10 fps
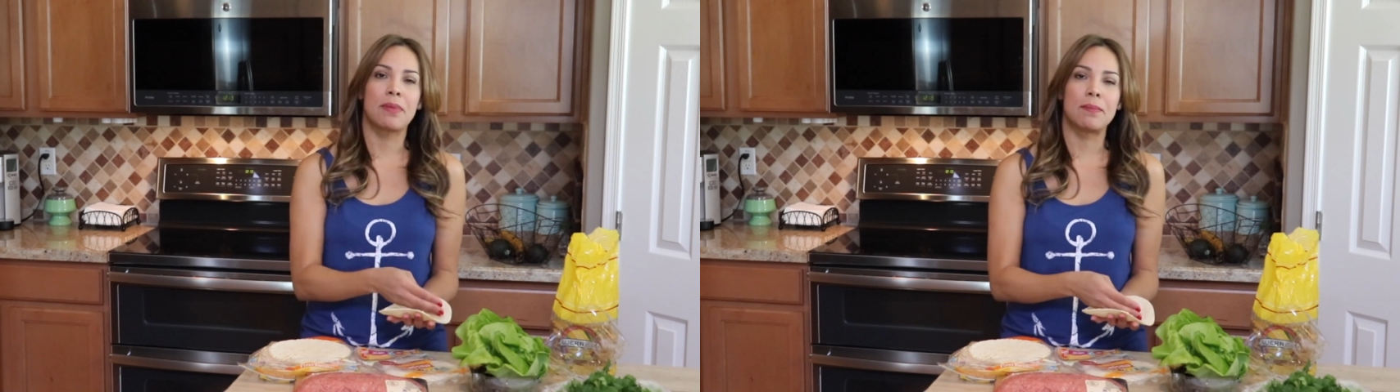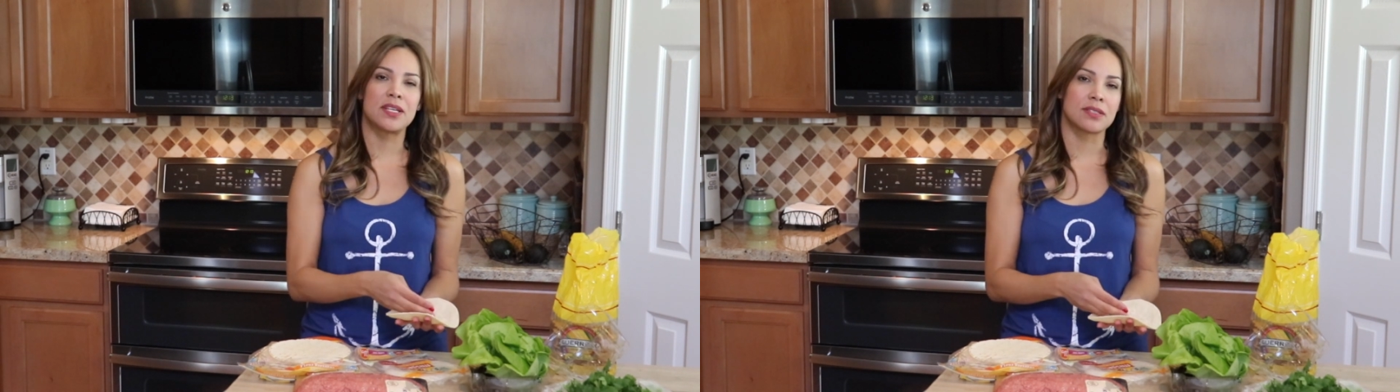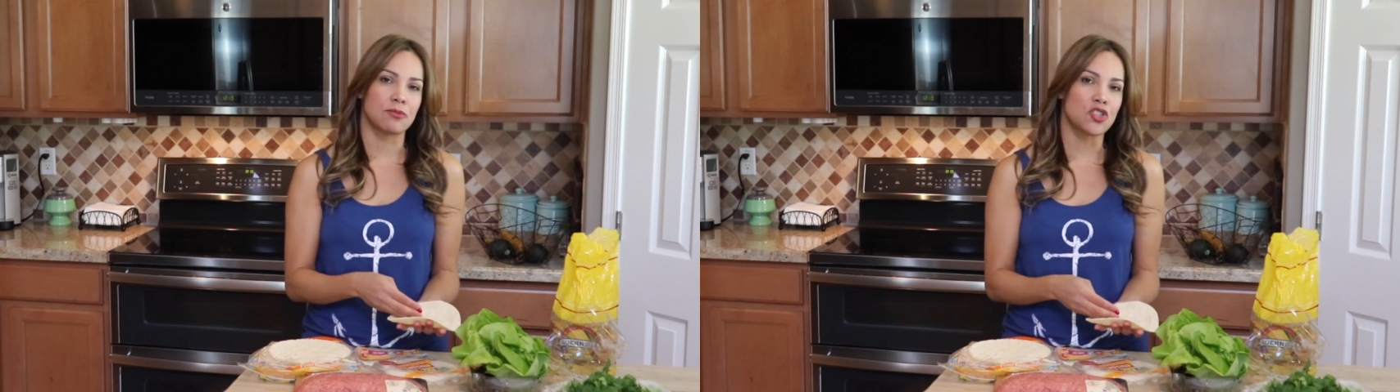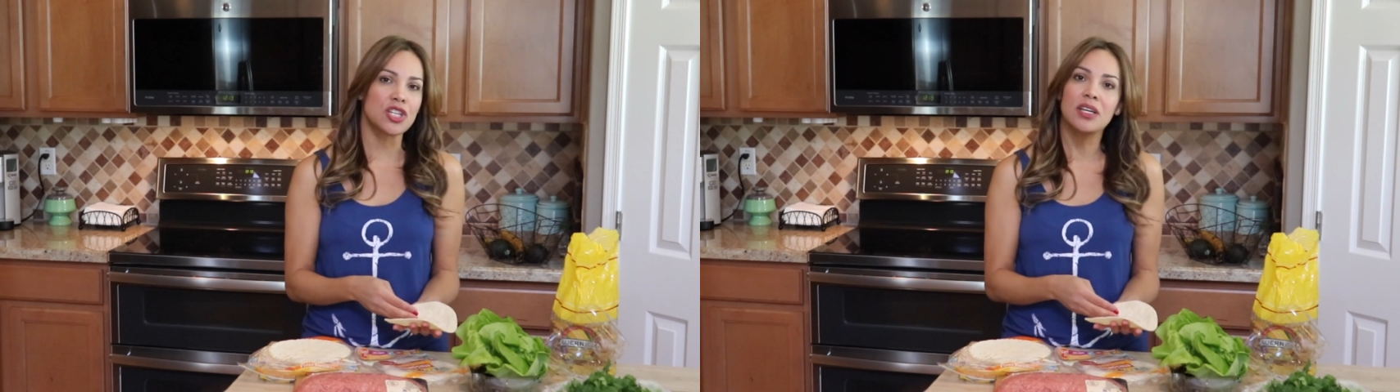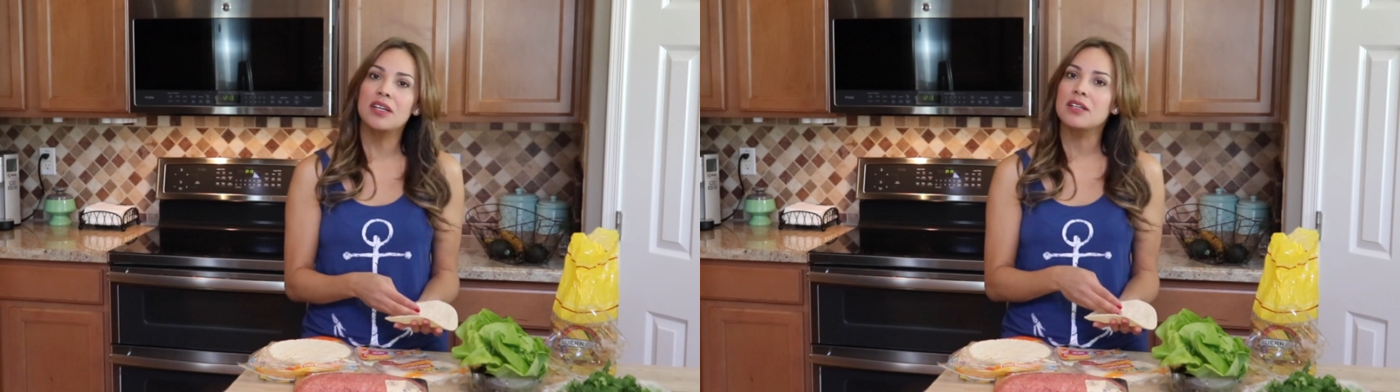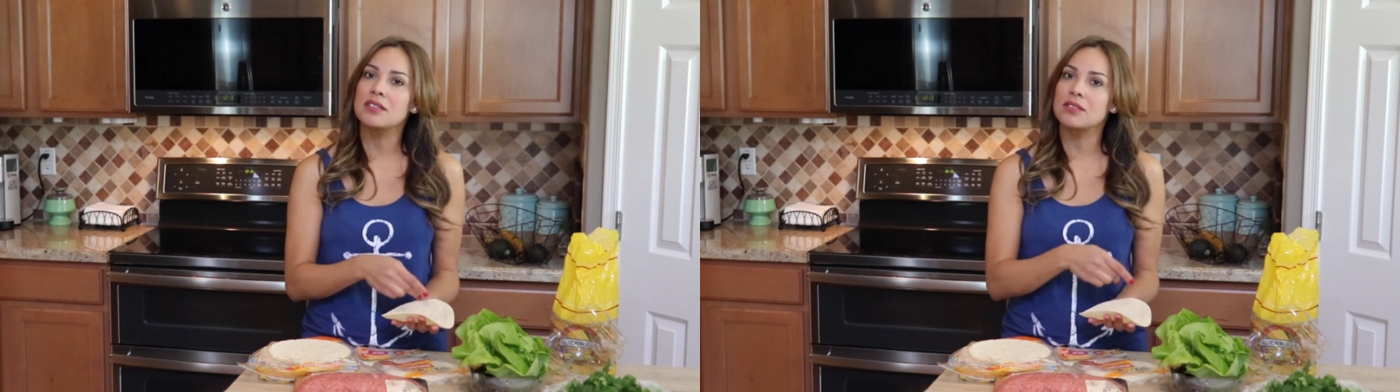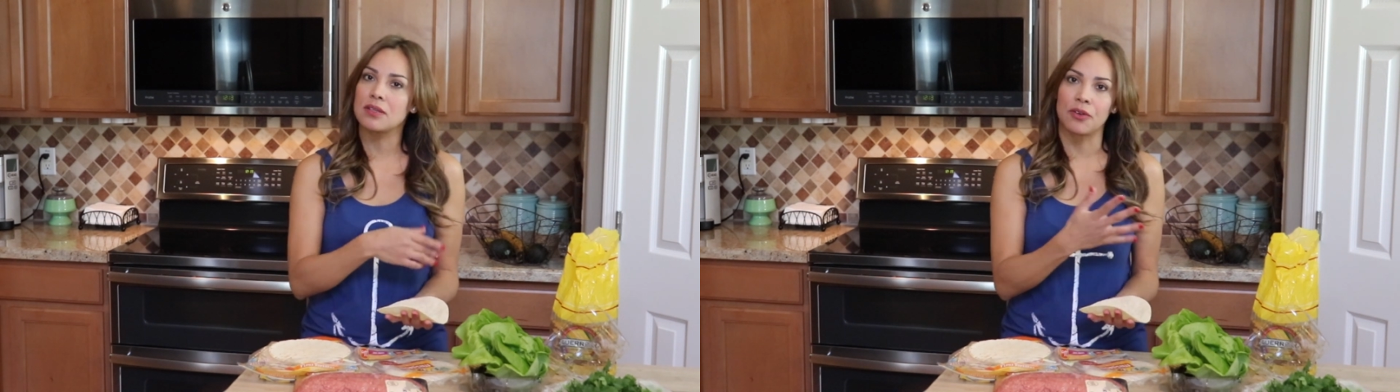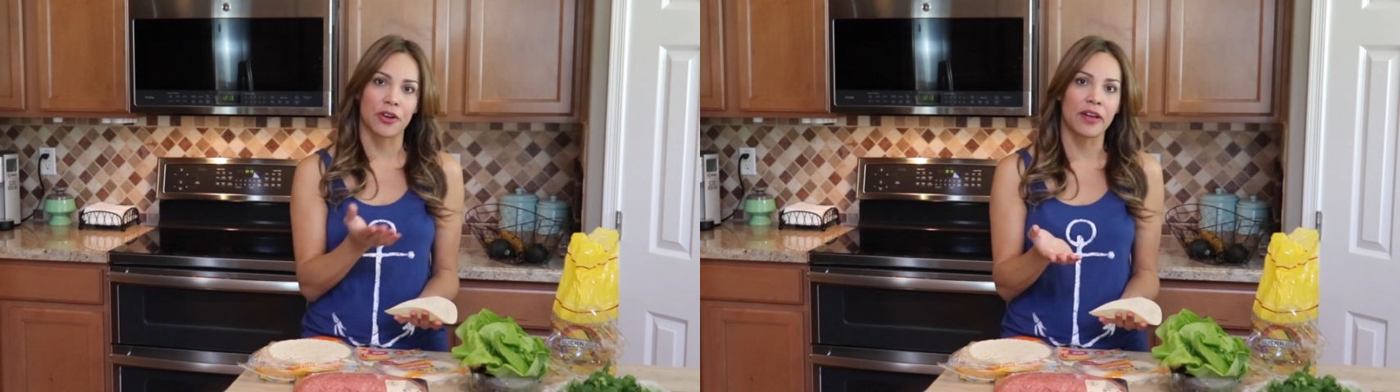maybe some cheese
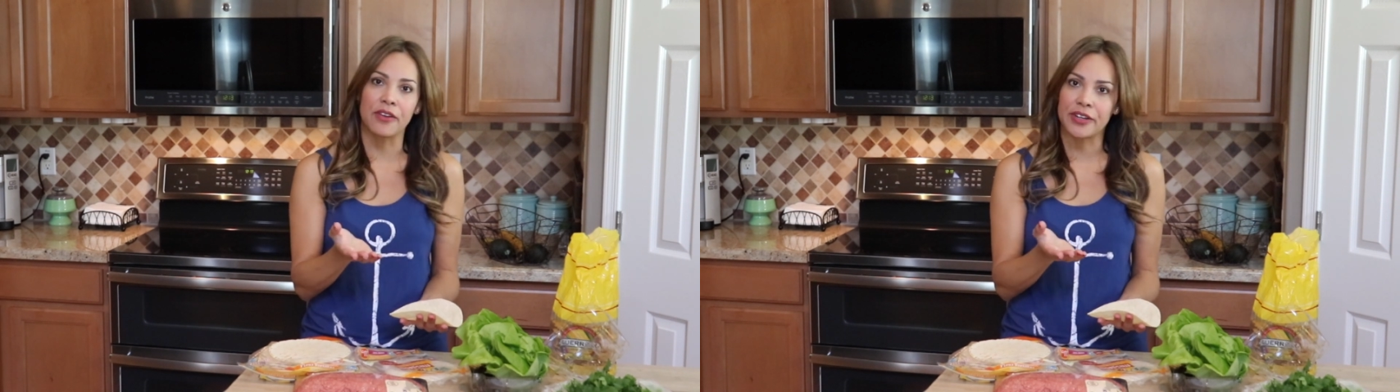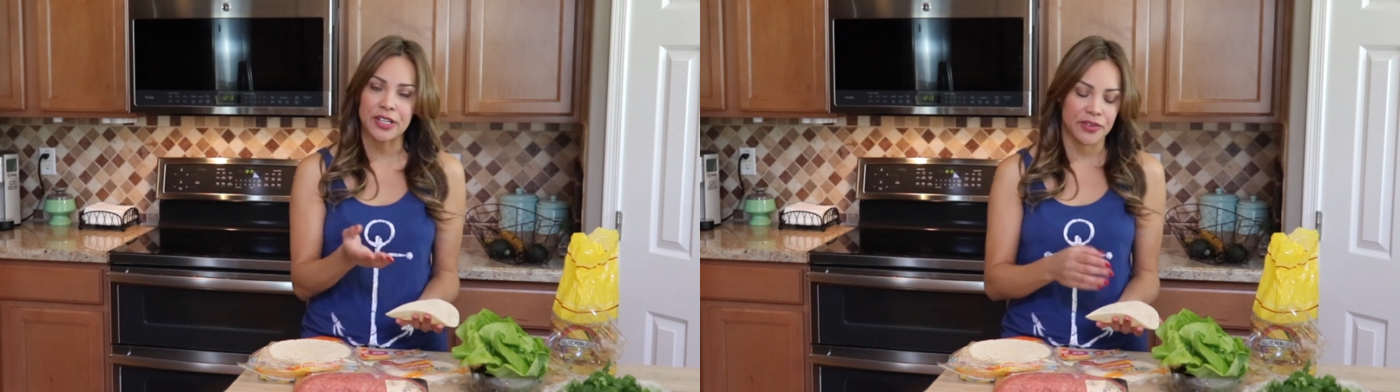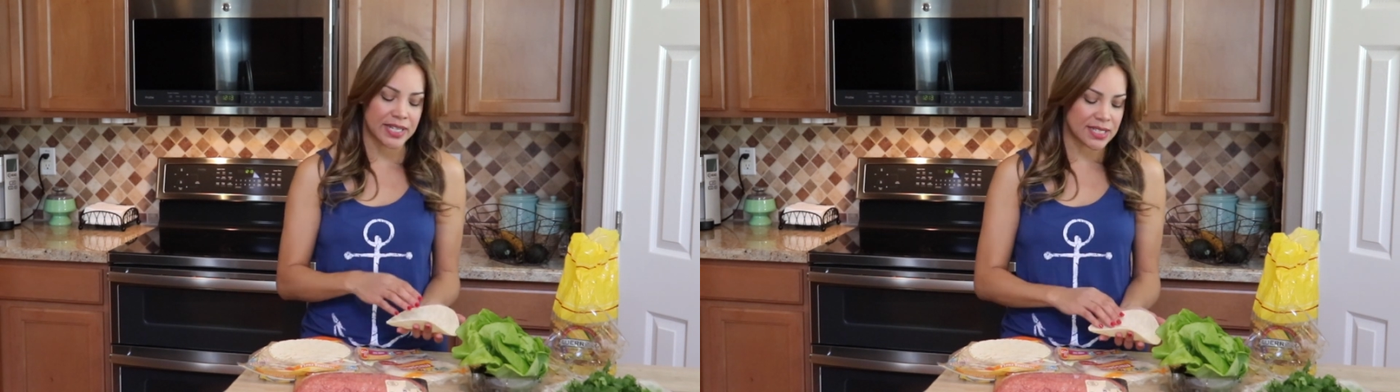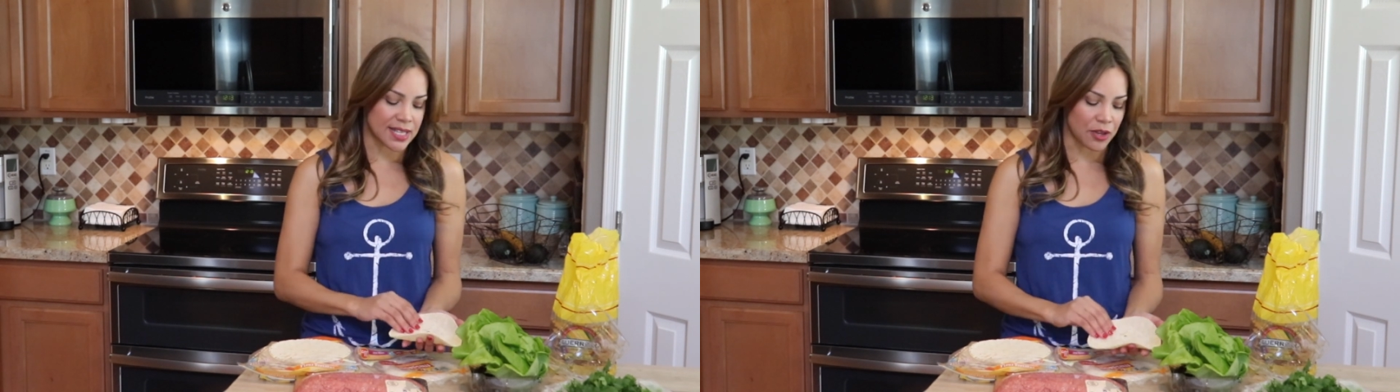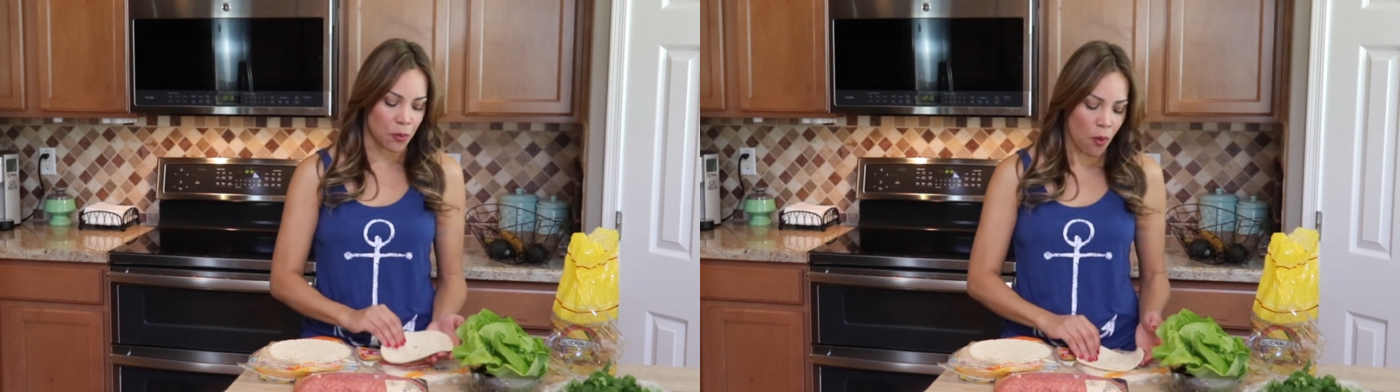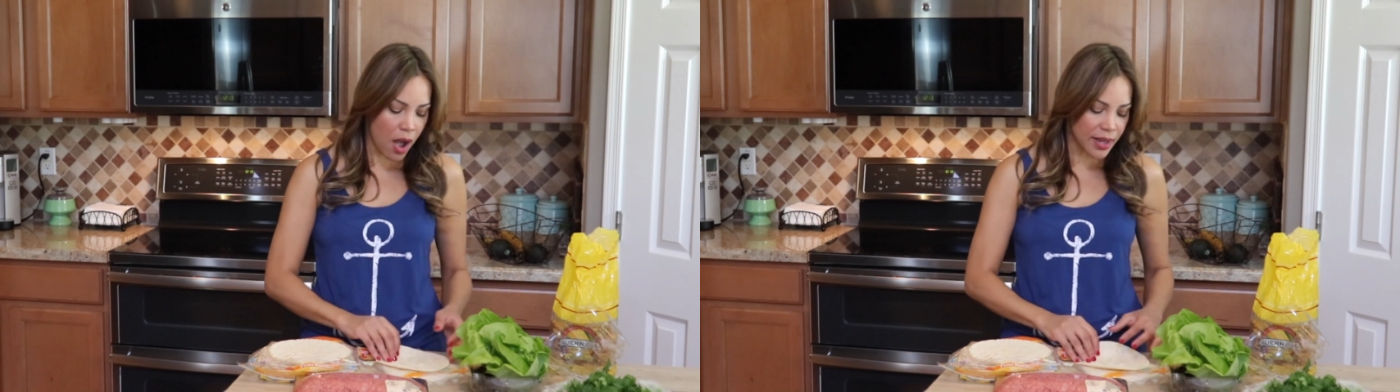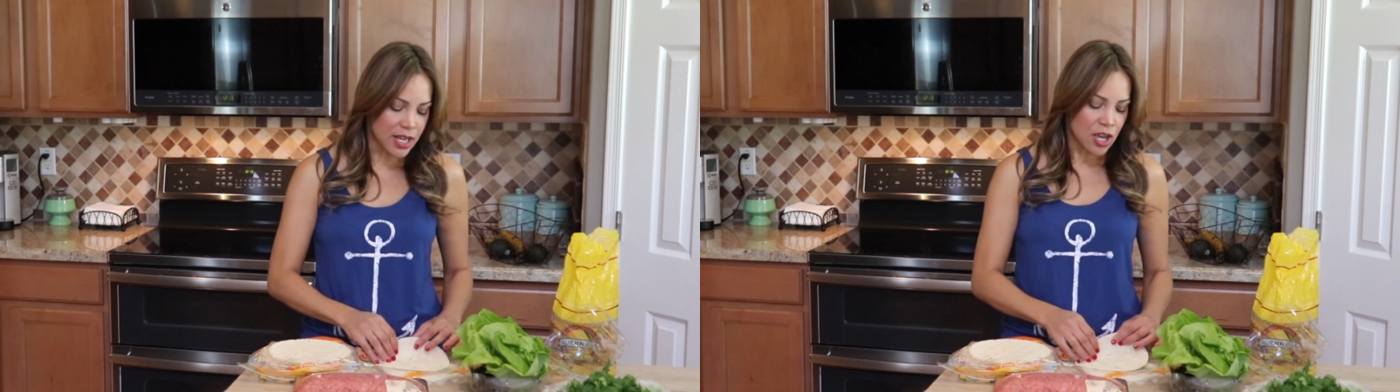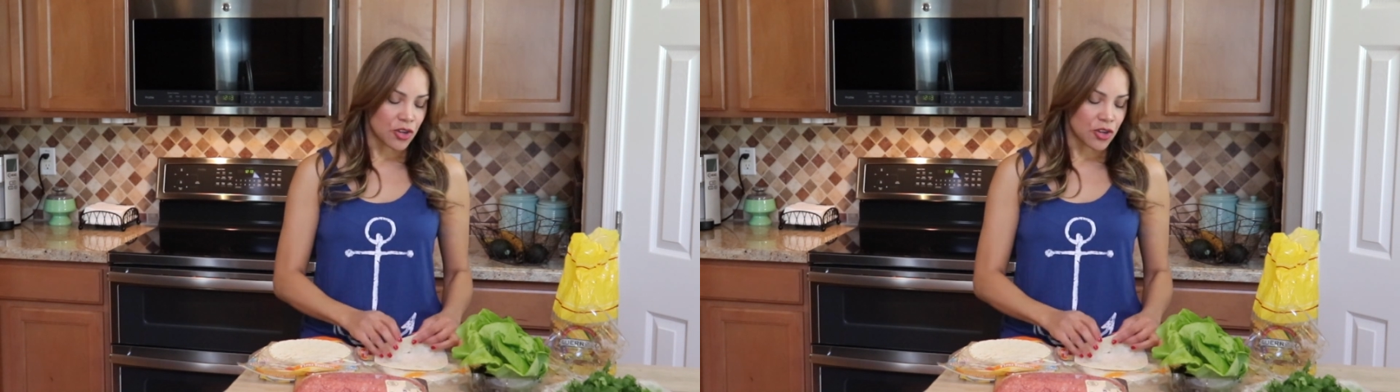or other ingredients that you want.